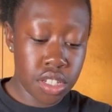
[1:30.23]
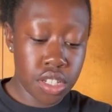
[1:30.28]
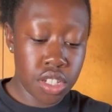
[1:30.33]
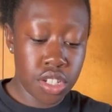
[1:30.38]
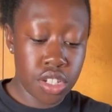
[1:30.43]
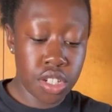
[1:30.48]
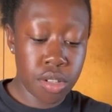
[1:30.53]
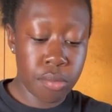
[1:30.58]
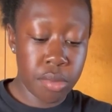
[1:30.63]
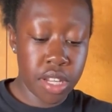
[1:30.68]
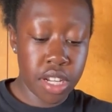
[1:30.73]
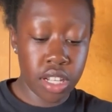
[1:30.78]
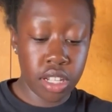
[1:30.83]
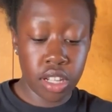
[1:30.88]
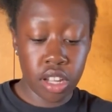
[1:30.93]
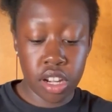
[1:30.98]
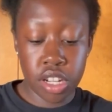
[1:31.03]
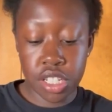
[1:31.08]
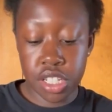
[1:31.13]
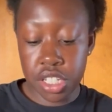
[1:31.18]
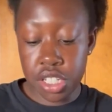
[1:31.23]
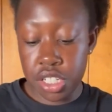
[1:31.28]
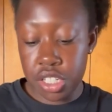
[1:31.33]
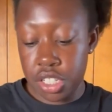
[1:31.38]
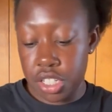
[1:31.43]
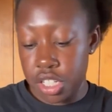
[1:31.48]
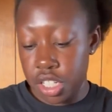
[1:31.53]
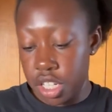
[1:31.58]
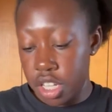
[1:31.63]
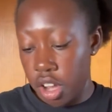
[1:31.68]
should be the largest
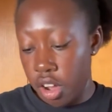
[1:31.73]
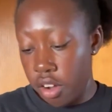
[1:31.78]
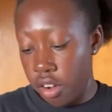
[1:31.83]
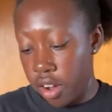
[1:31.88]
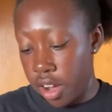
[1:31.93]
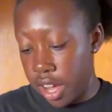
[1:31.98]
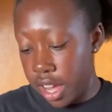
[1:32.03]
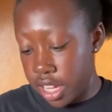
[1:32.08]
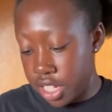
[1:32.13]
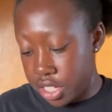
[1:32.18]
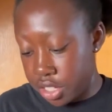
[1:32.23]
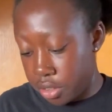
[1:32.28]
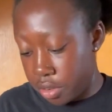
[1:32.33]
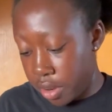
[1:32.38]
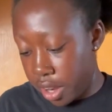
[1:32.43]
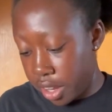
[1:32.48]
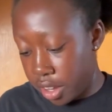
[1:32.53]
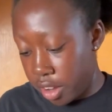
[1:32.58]
geode I should crack